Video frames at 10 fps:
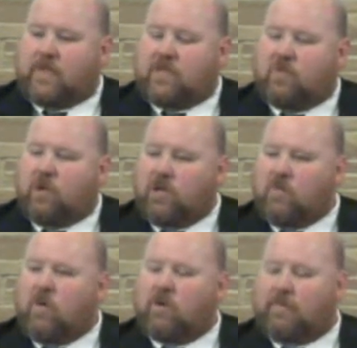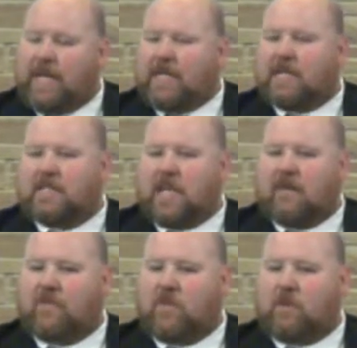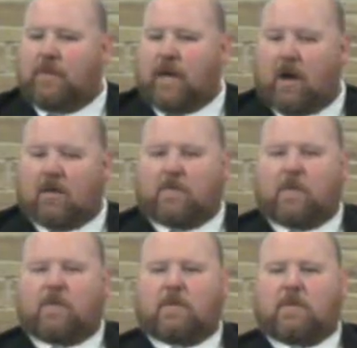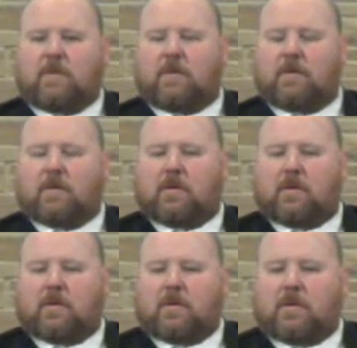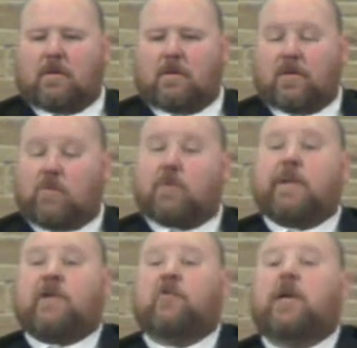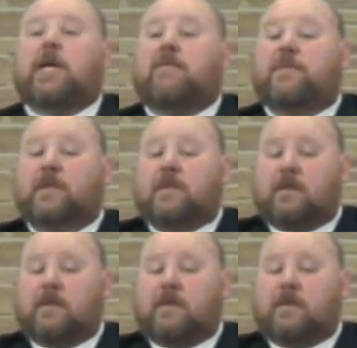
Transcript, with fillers: So, what do you want to be in this life? Do you want to be honorable or do you want to be grieved?